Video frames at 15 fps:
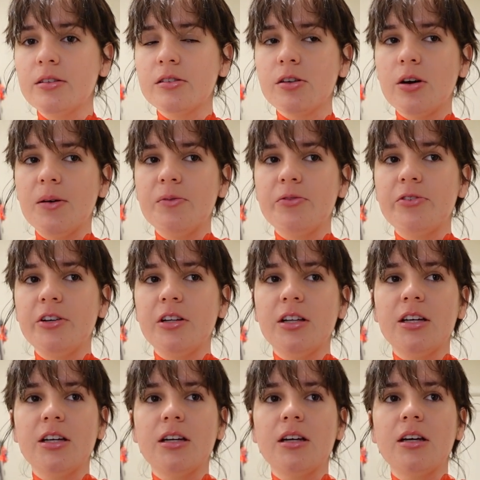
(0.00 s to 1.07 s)
so I'm
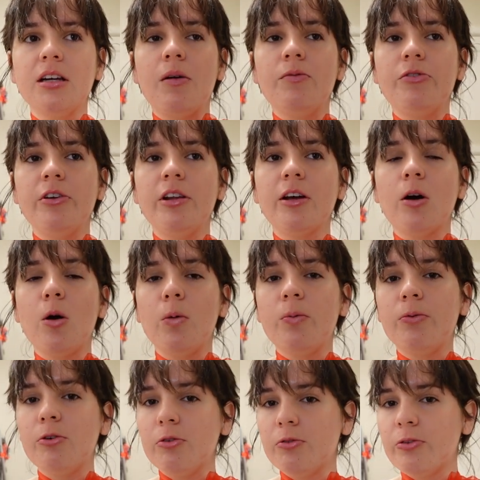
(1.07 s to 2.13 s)
feeling
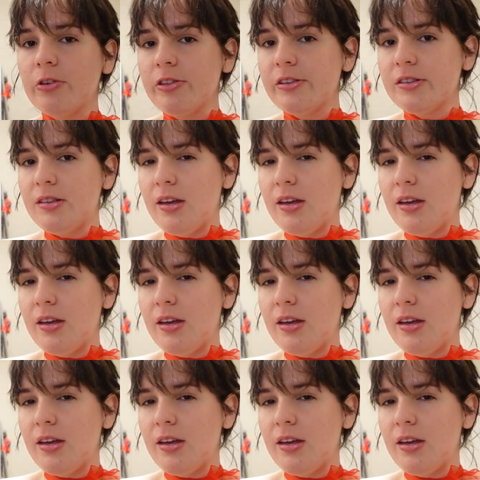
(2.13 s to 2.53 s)
hopeful for this